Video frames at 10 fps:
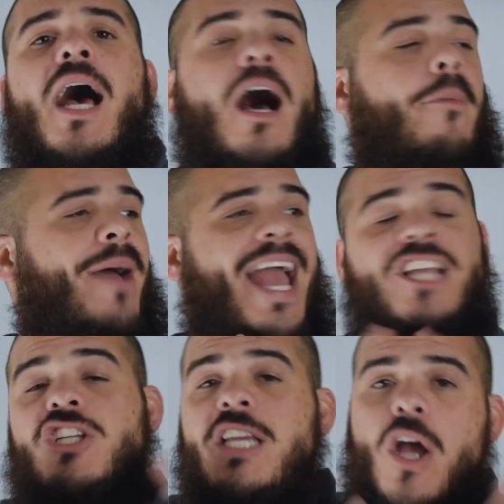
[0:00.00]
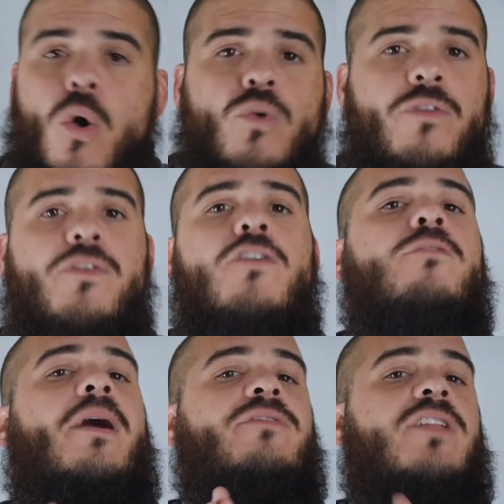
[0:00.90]
I actually own a few
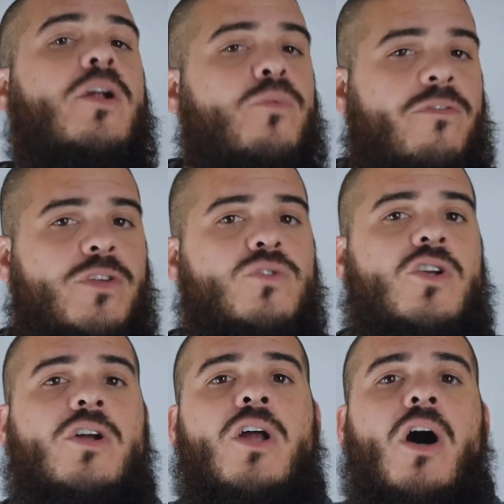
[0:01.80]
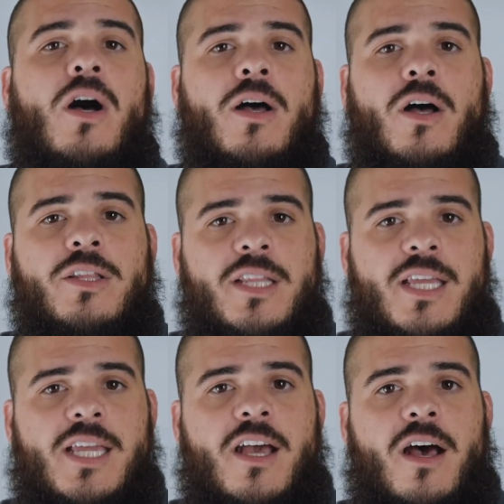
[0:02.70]
of them. I've done reviews on
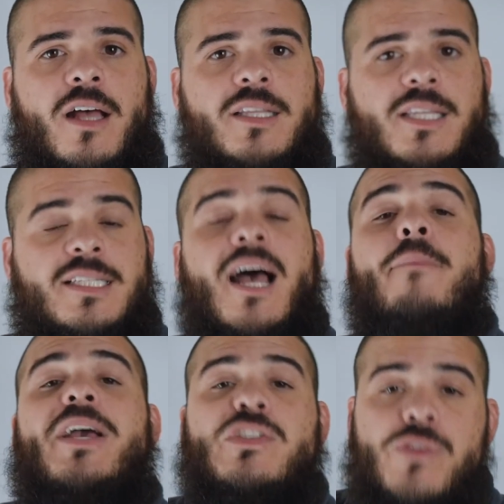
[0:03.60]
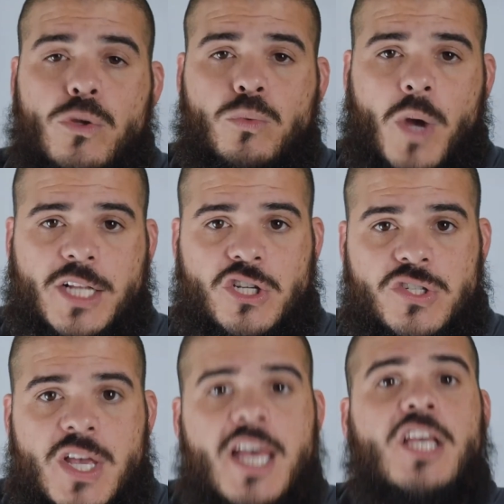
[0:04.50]
the Timex field
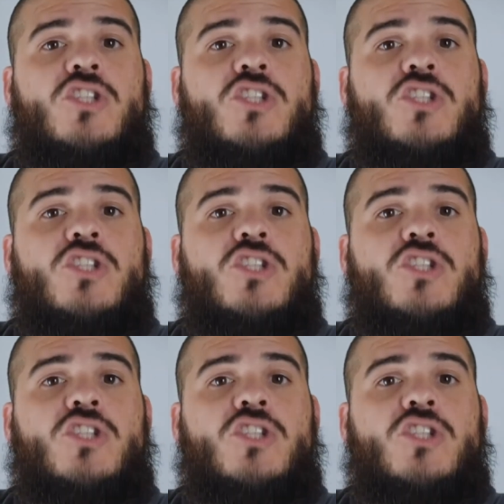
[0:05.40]
watches.